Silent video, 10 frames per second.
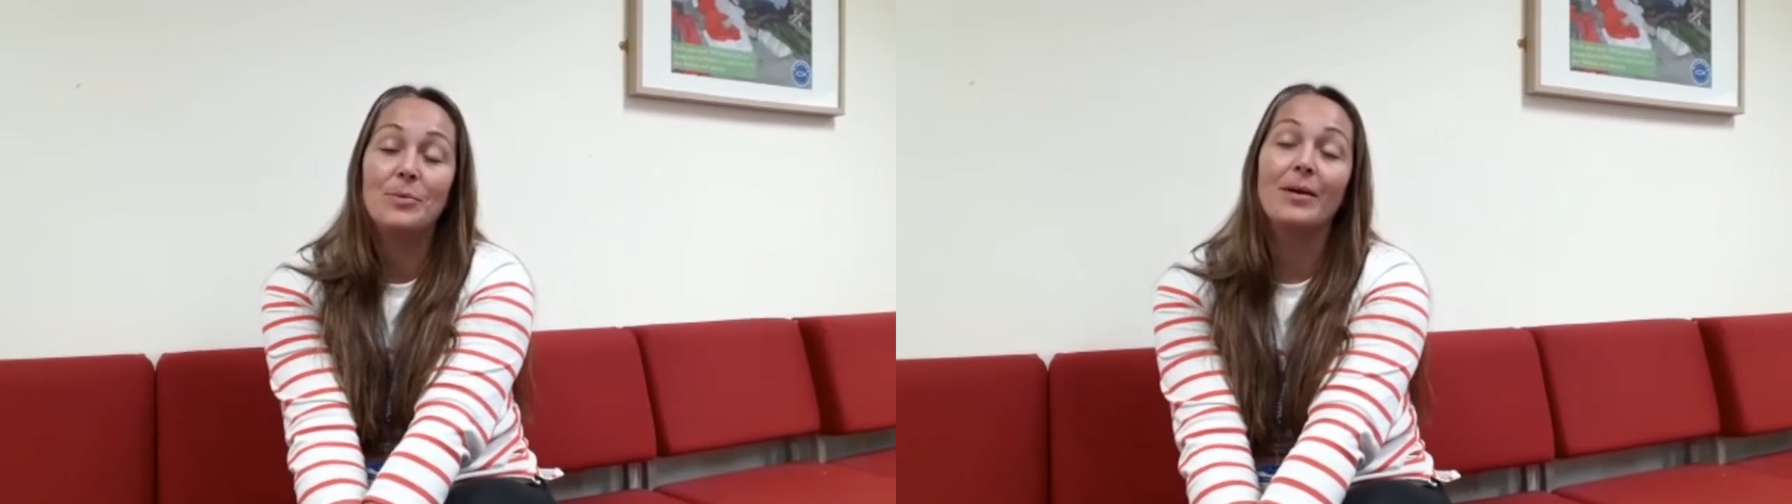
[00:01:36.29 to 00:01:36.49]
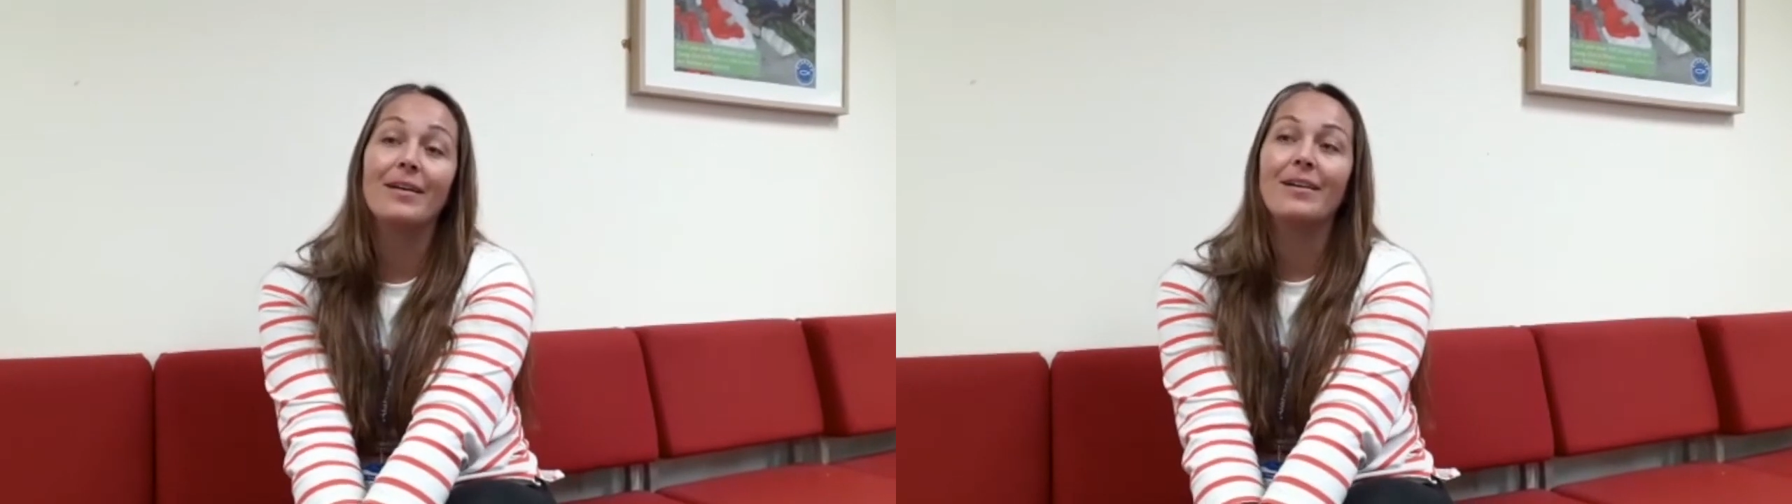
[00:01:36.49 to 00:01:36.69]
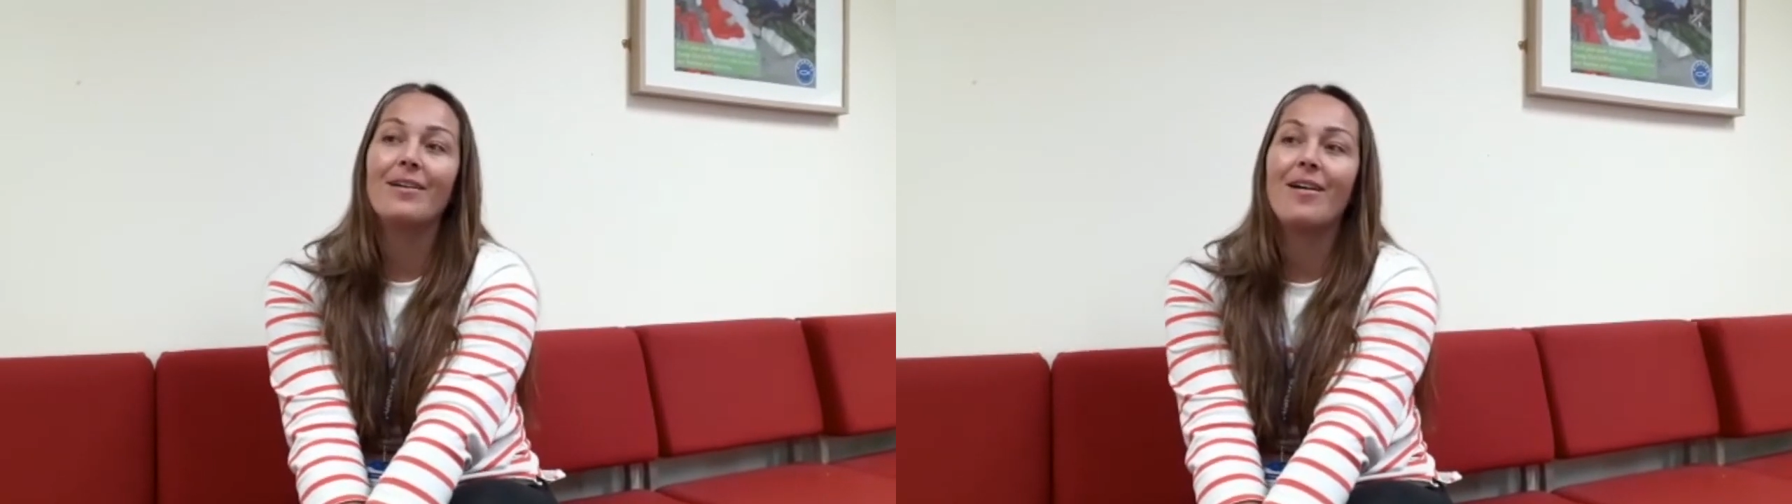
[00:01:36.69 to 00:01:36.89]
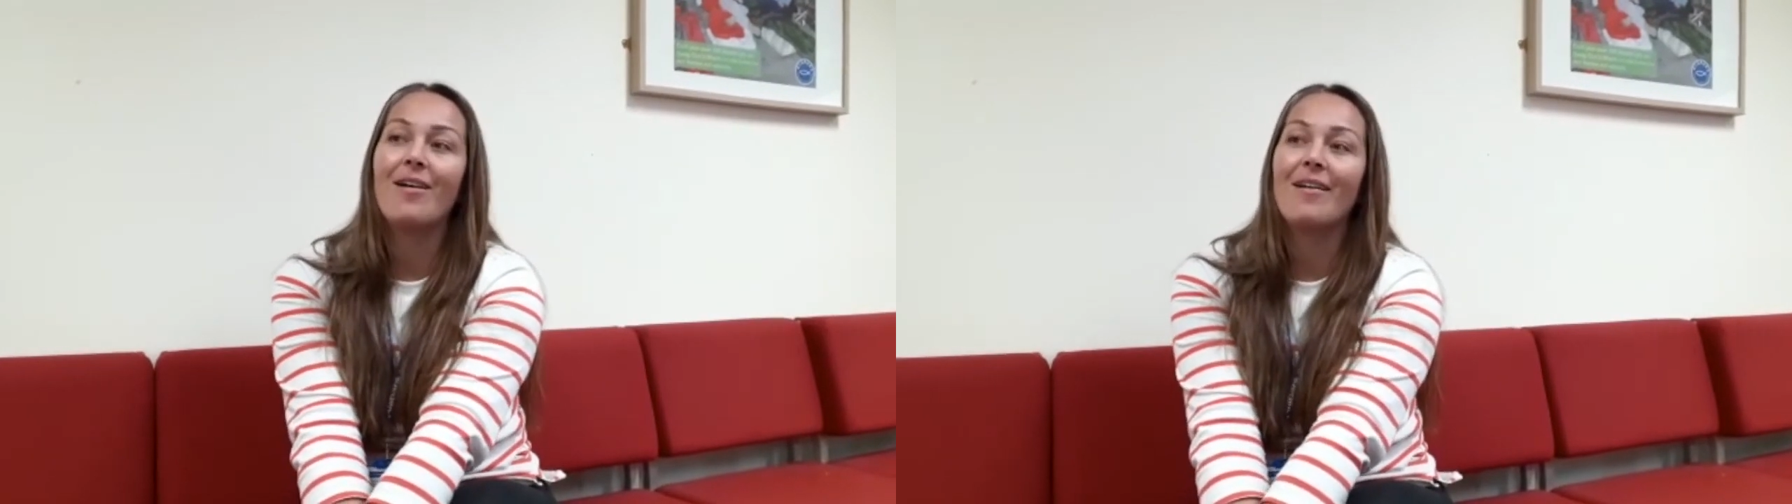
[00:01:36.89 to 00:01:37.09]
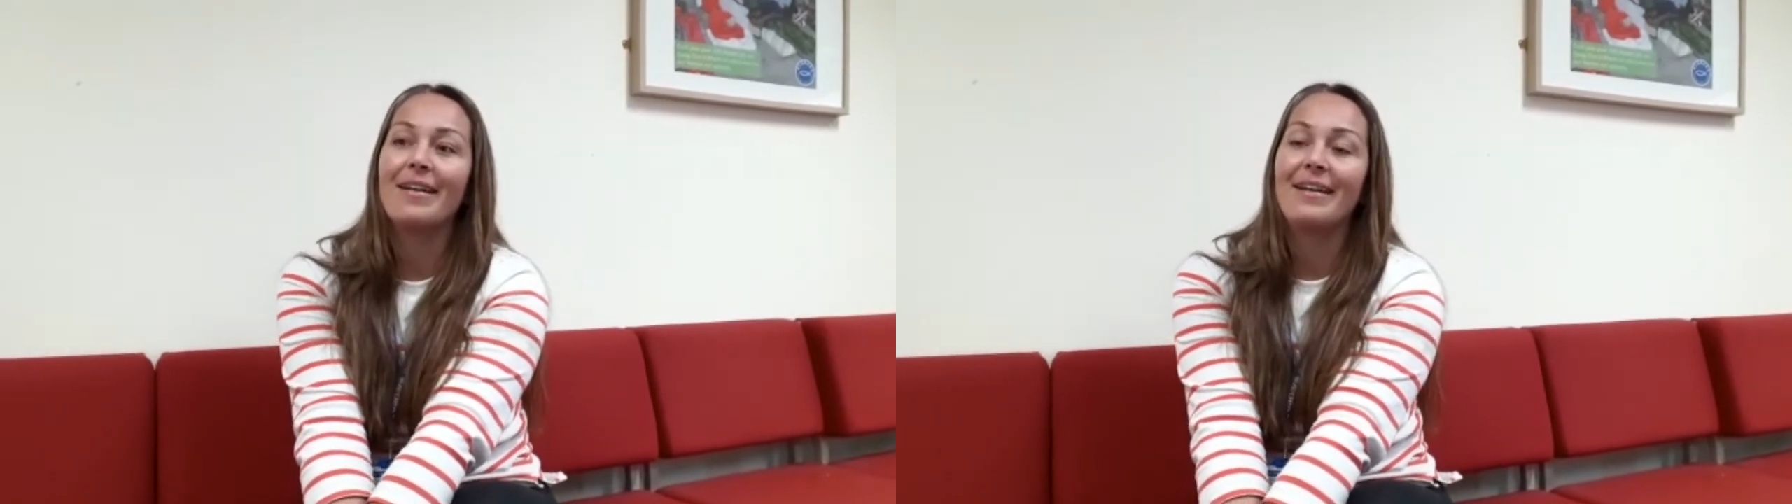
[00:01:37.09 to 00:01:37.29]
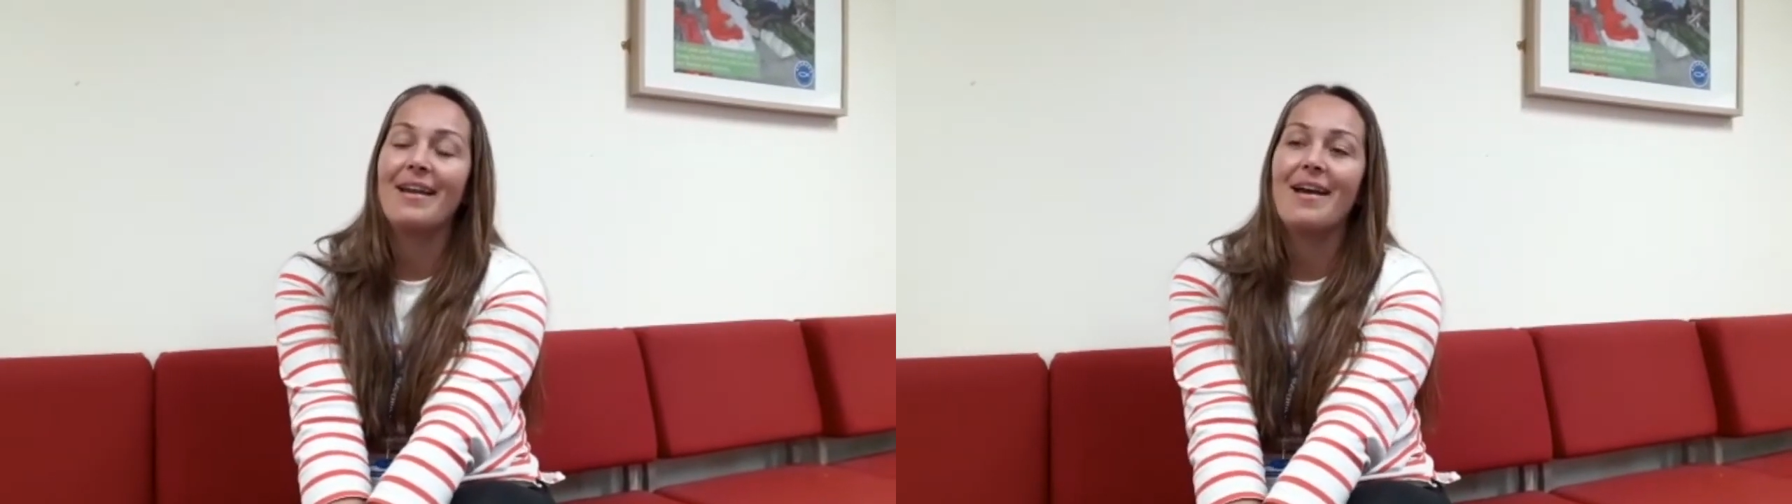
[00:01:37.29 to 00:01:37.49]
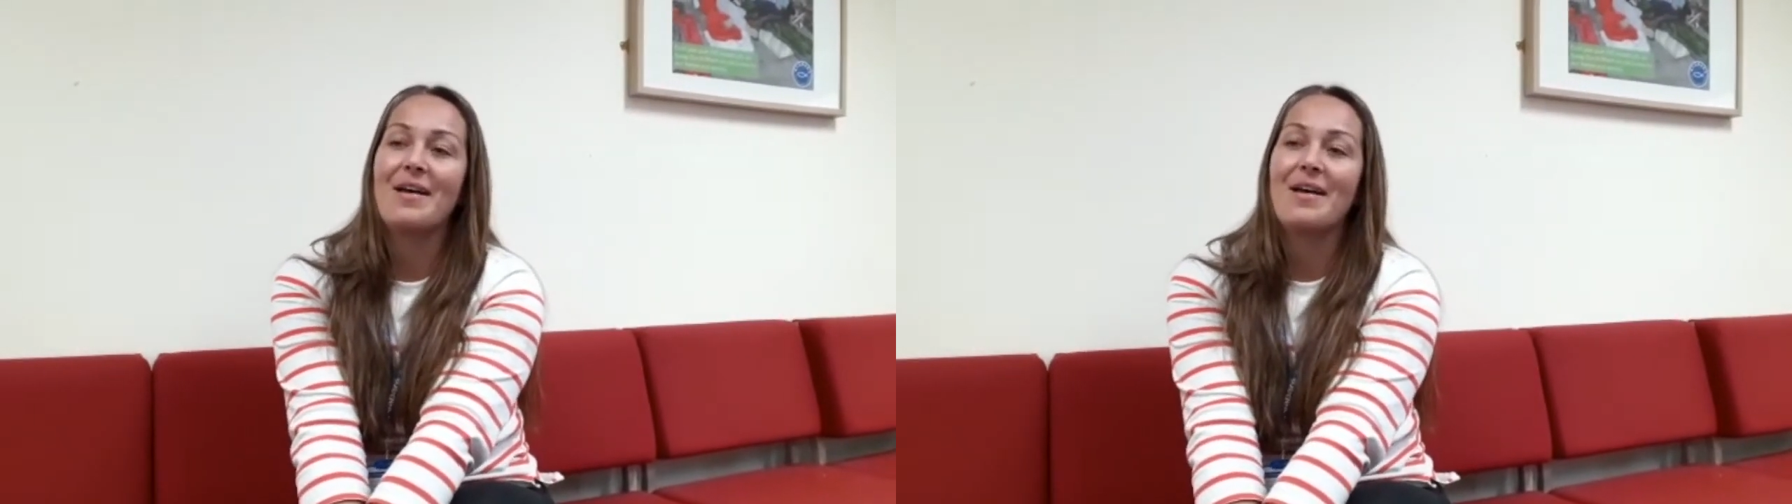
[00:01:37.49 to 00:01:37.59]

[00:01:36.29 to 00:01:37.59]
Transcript: work. I